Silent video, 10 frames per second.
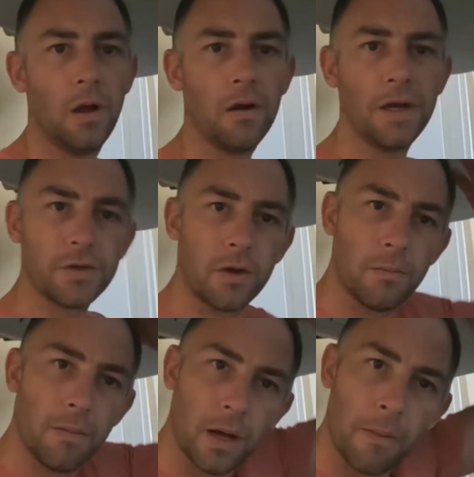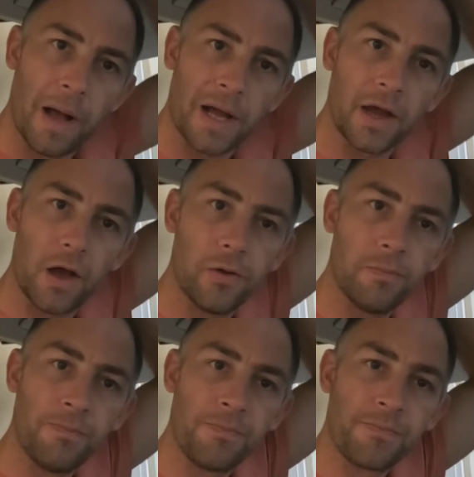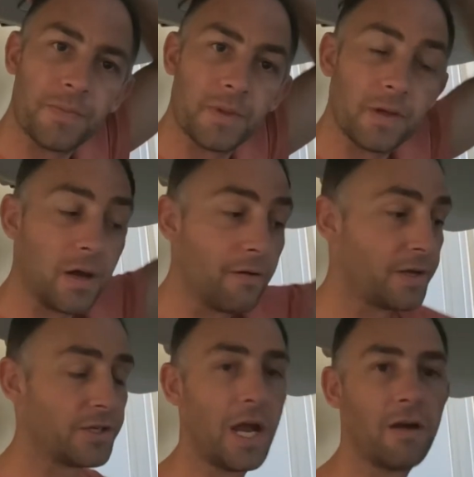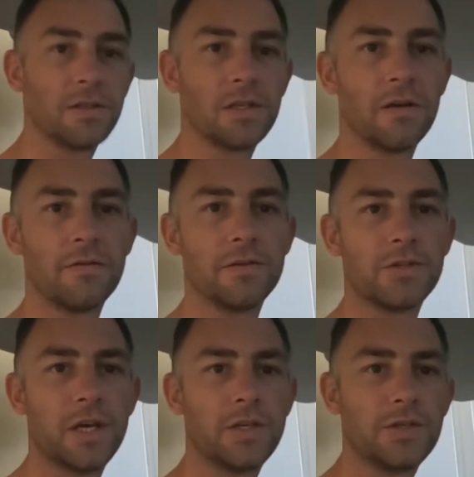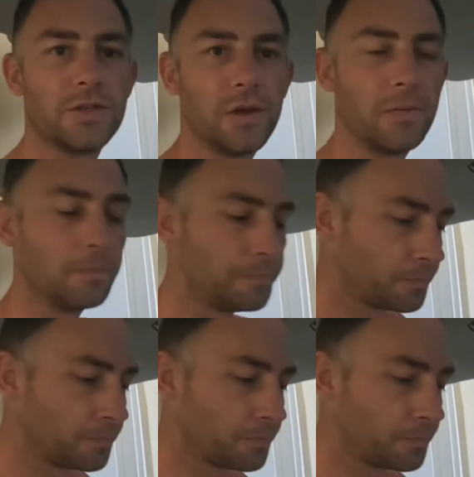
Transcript: Alright, so I'm back at home. I've had a shower and stuff and changed, so